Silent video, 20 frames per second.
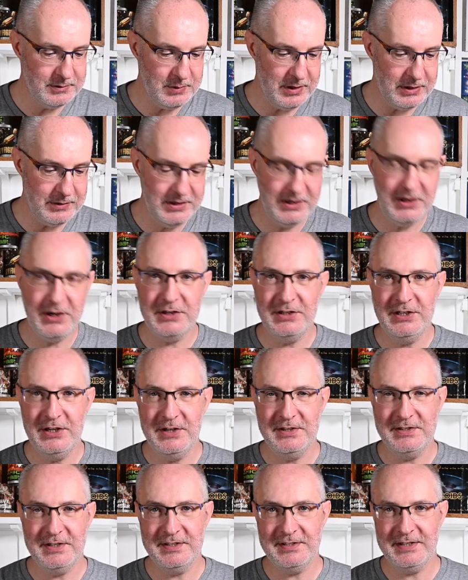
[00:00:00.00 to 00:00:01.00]
Well, the good
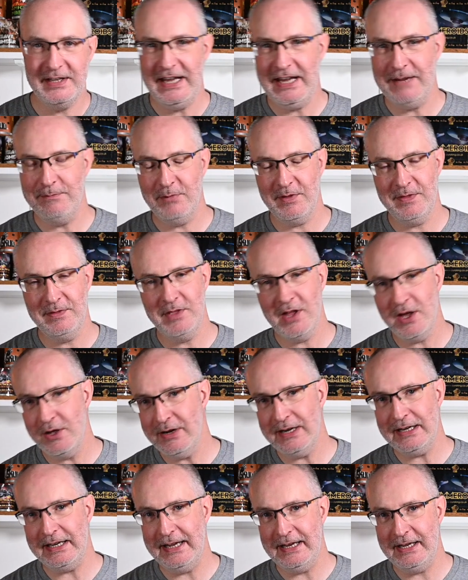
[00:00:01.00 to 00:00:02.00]
news is that even with no
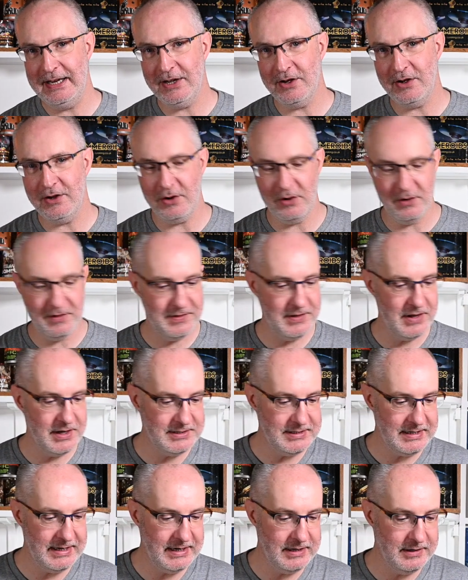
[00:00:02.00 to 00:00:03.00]
cleaning I got
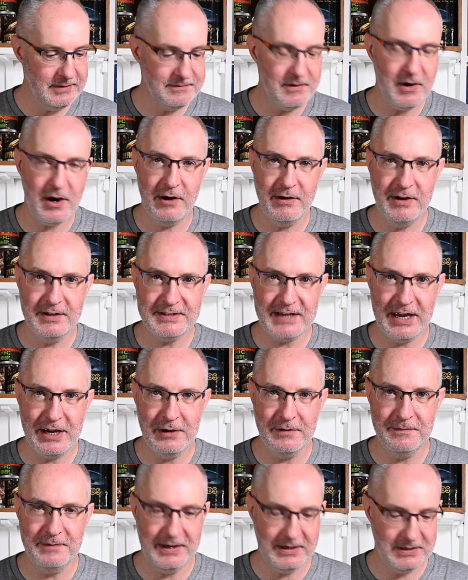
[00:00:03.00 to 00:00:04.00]
13 firings out
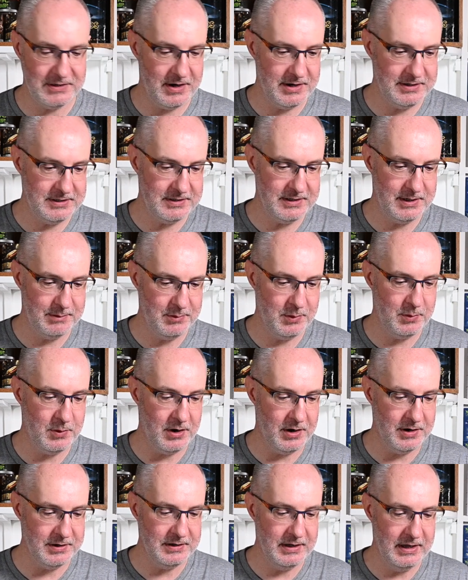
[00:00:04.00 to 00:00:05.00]
of Igniter number
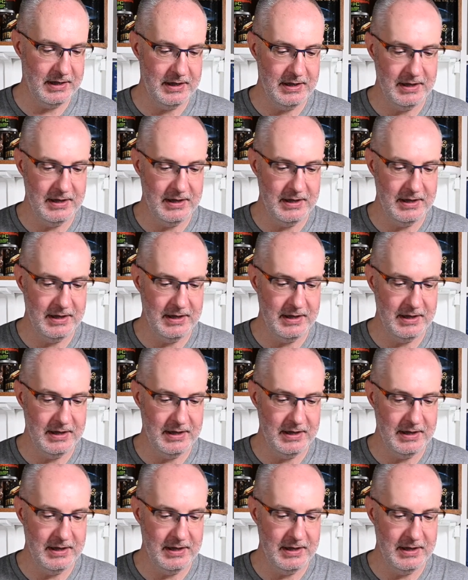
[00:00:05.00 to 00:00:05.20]
1.